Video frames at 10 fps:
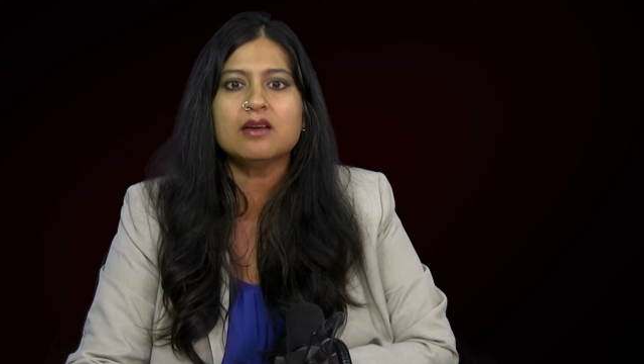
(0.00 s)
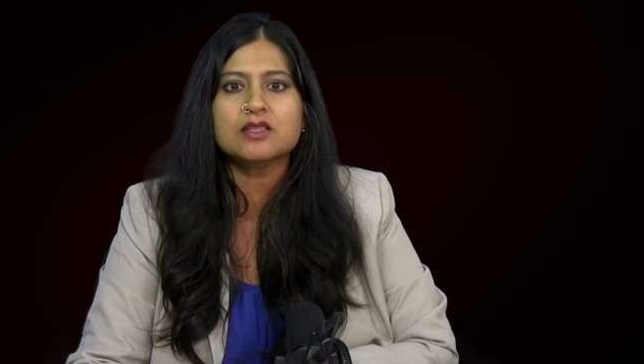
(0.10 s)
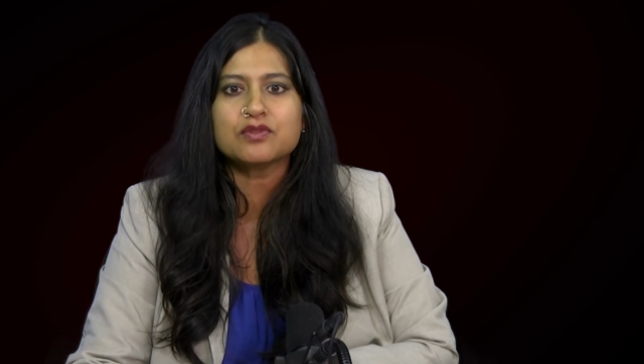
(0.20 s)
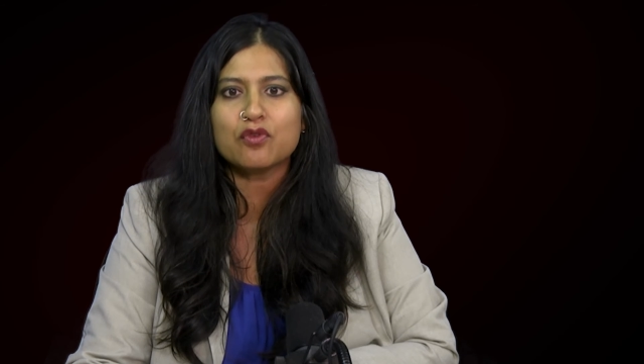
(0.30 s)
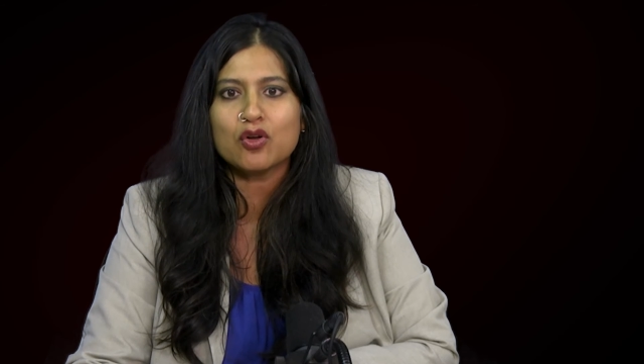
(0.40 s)

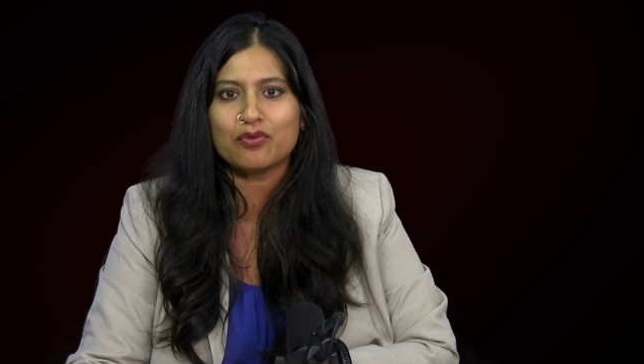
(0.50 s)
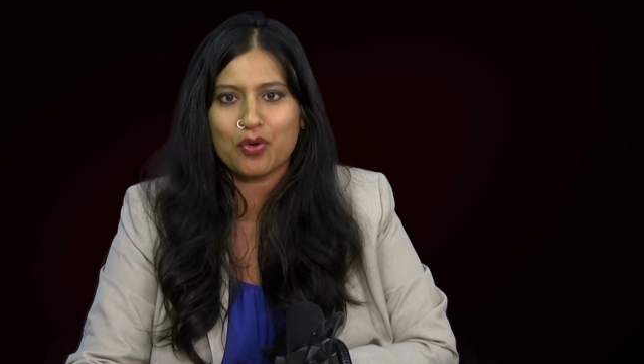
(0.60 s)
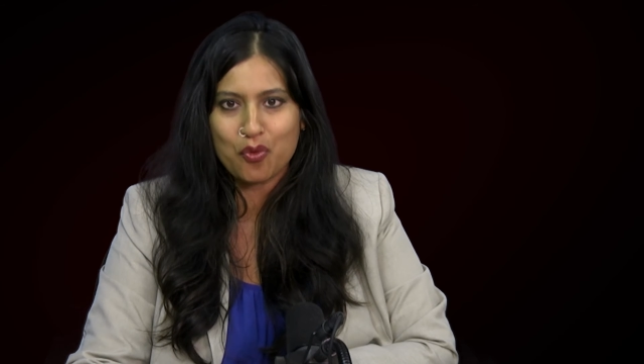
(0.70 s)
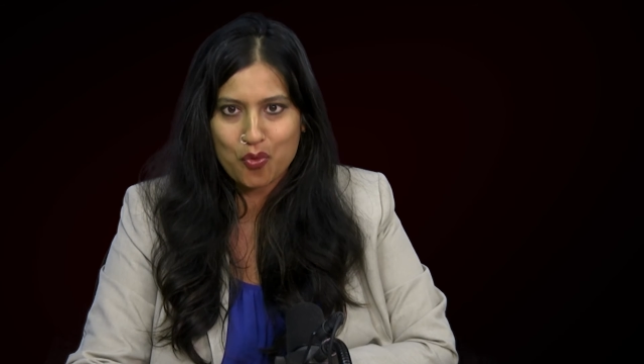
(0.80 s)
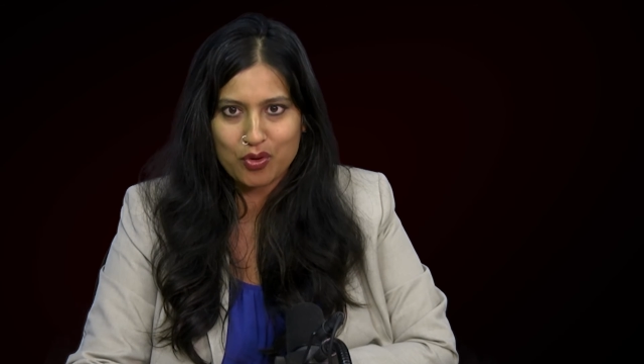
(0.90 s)
has fought for
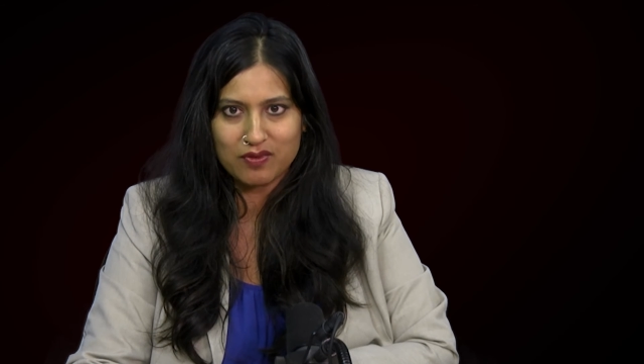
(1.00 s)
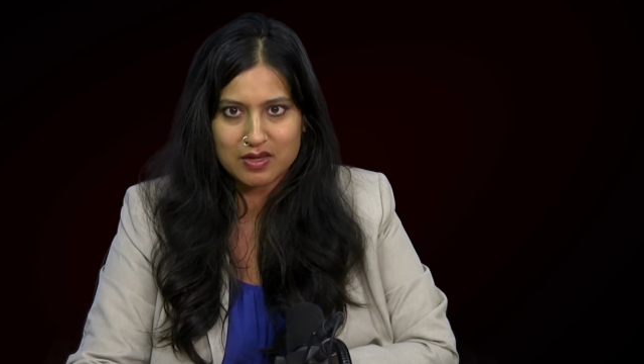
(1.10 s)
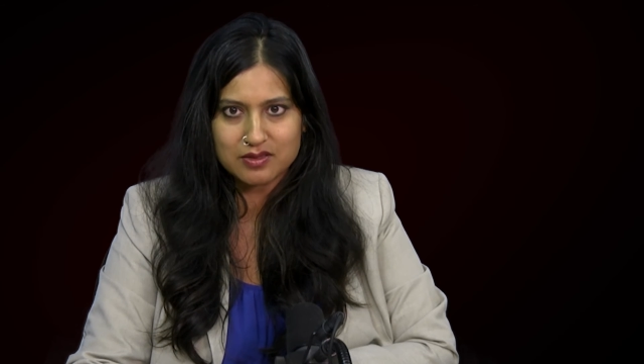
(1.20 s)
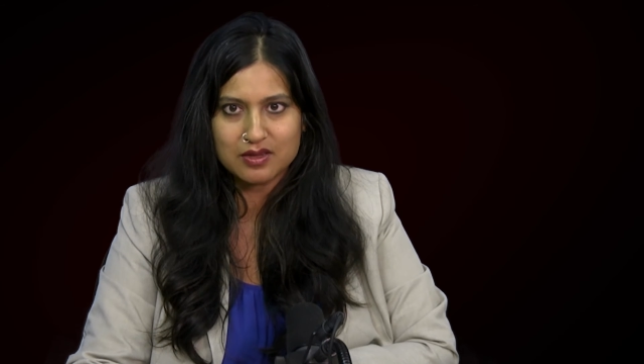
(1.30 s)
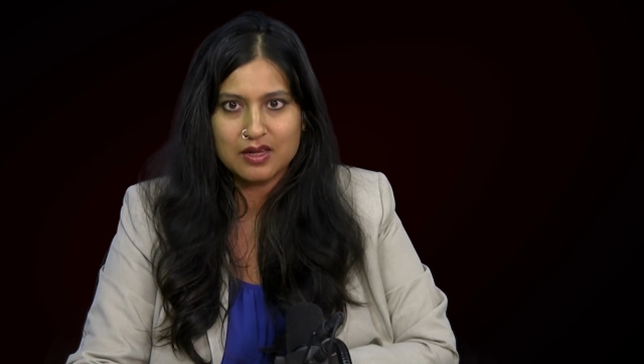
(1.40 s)
all of
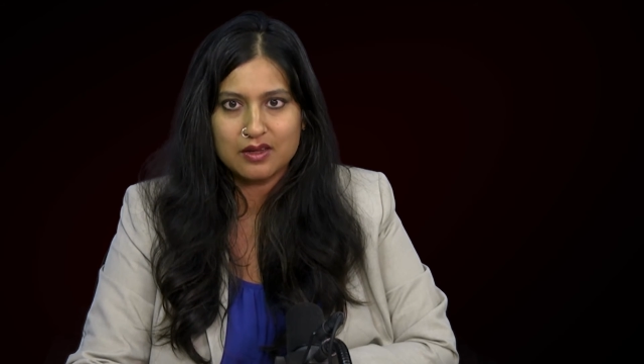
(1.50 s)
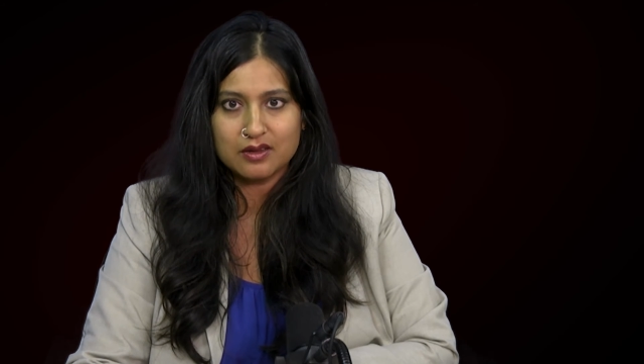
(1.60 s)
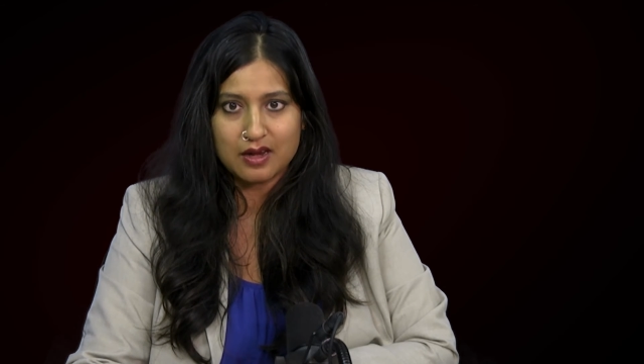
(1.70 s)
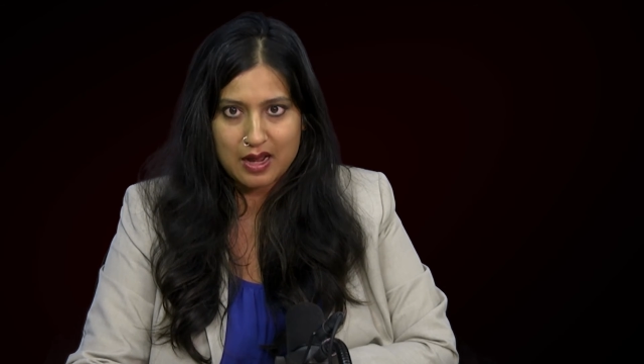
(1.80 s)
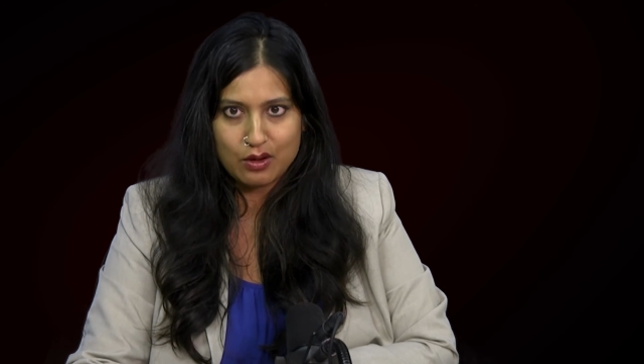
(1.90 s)
us.
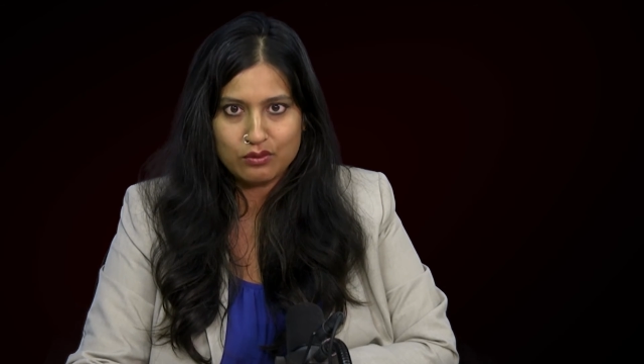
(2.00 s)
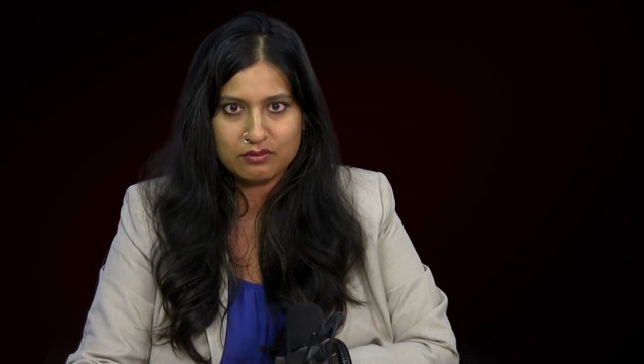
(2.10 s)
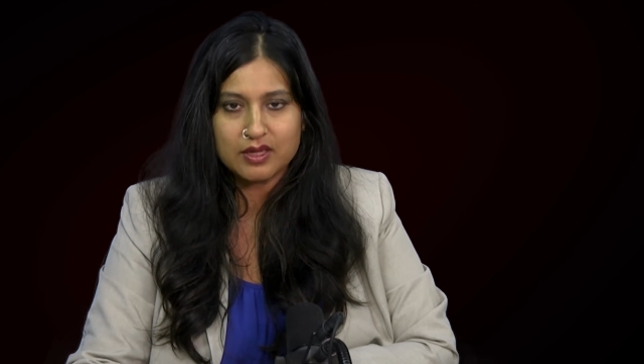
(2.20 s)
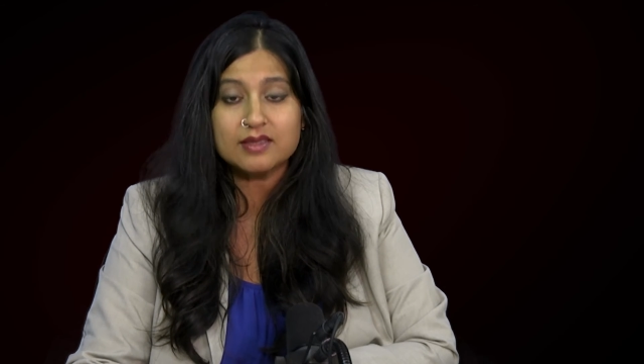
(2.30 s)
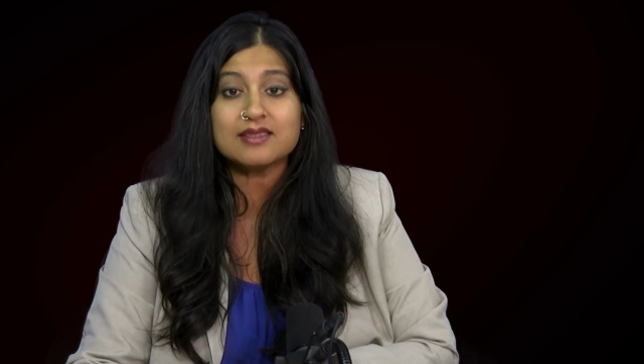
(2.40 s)
Now,
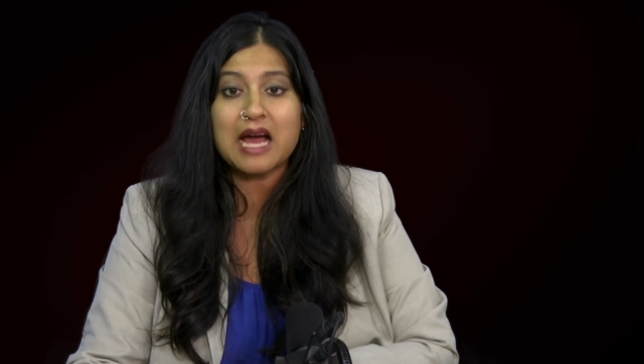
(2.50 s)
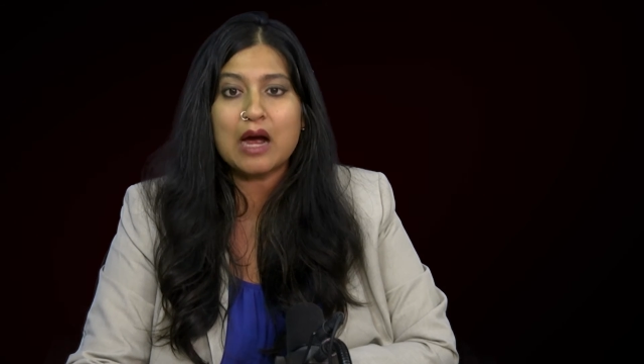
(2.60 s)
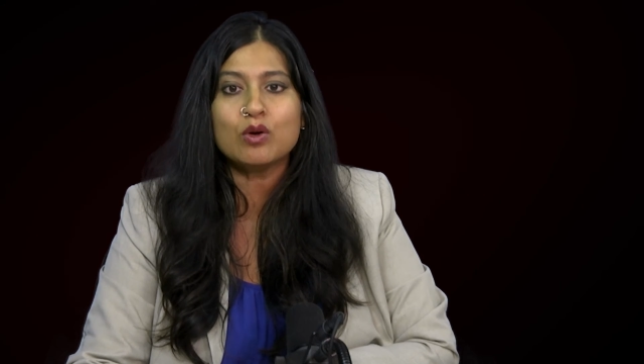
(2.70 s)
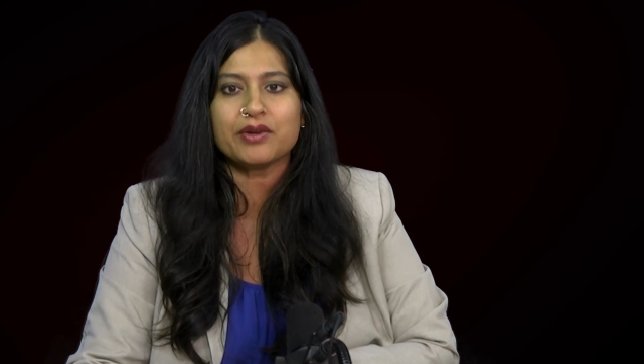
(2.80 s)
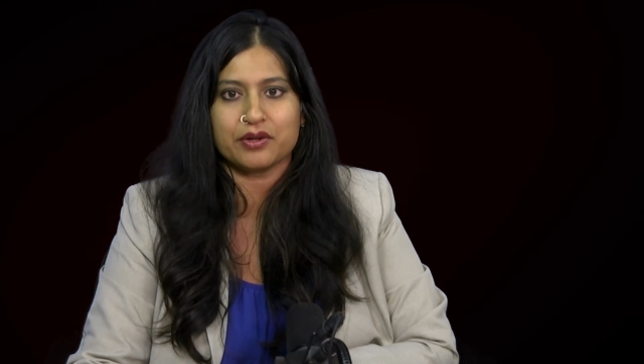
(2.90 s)
it's
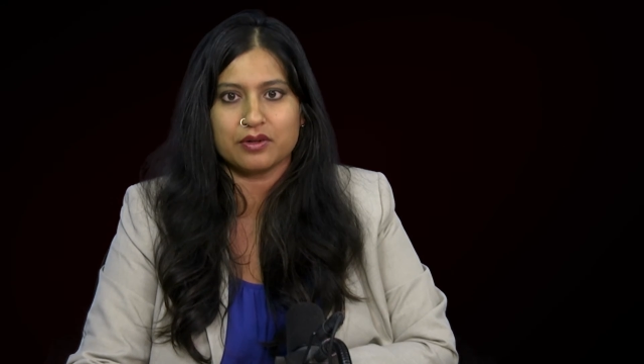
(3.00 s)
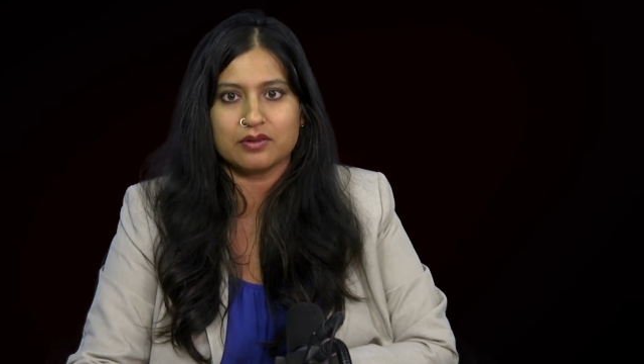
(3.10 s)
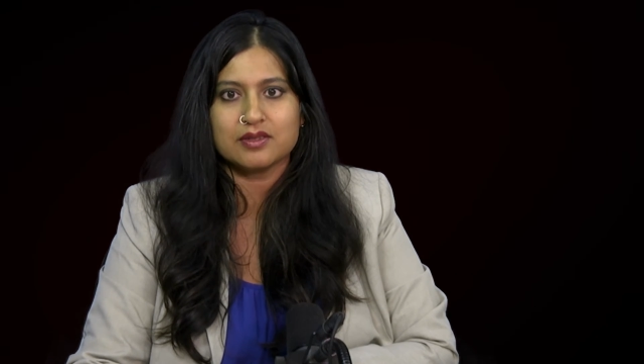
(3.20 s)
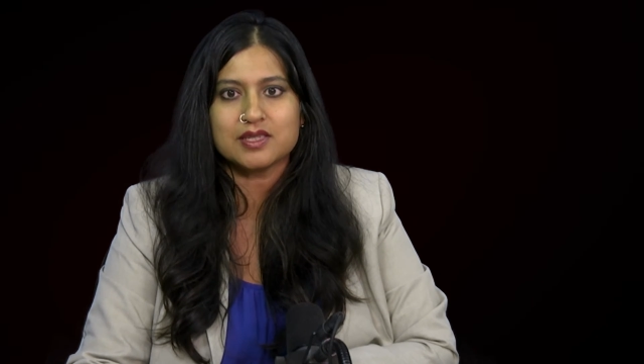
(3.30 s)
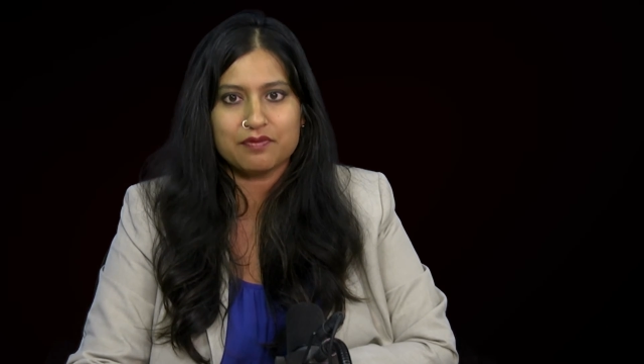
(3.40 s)
our
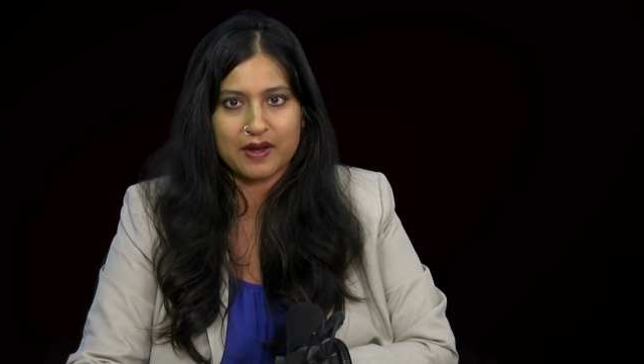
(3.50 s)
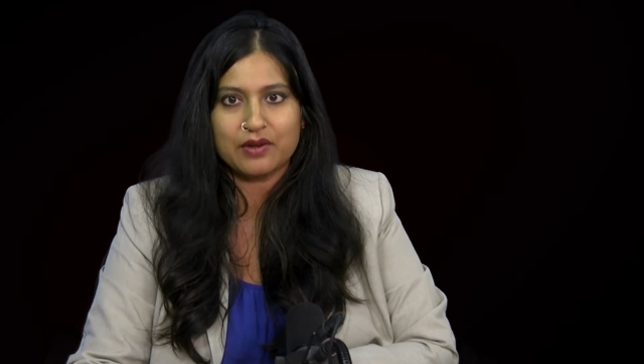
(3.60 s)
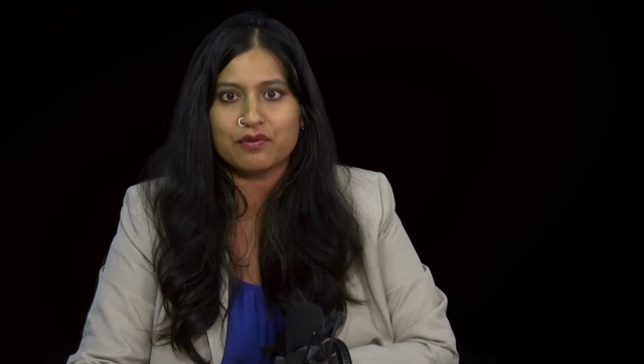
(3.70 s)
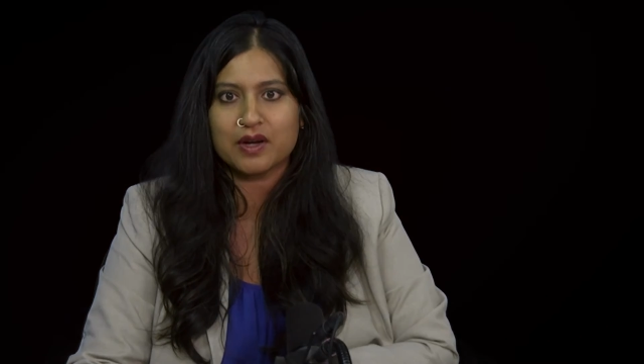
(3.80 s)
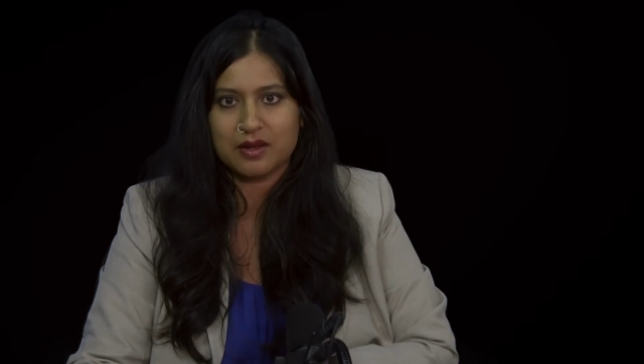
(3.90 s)
turn to
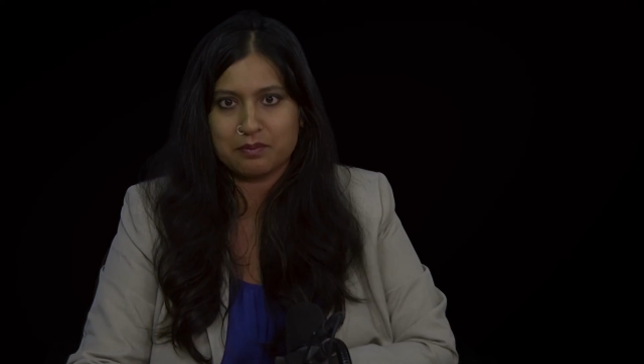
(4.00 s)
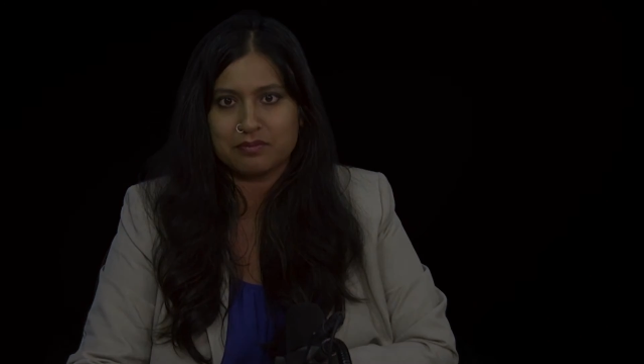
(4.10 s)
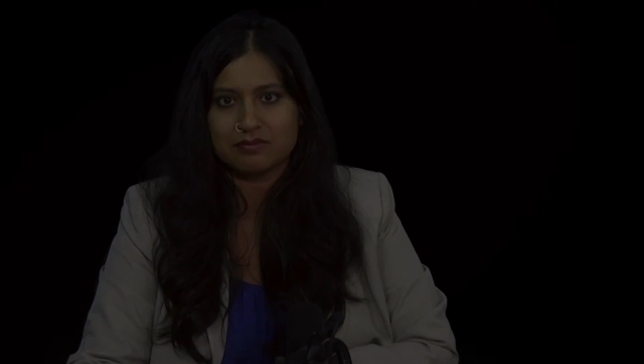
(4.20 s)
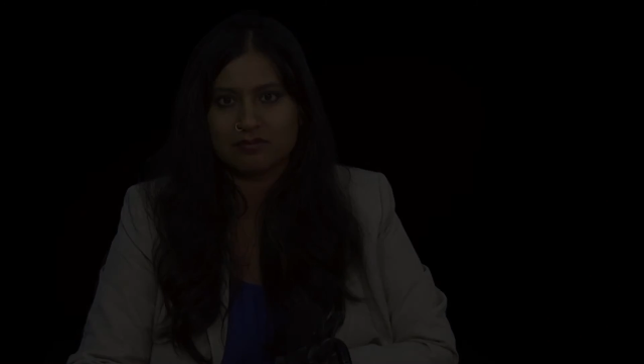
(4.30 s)
fight for him.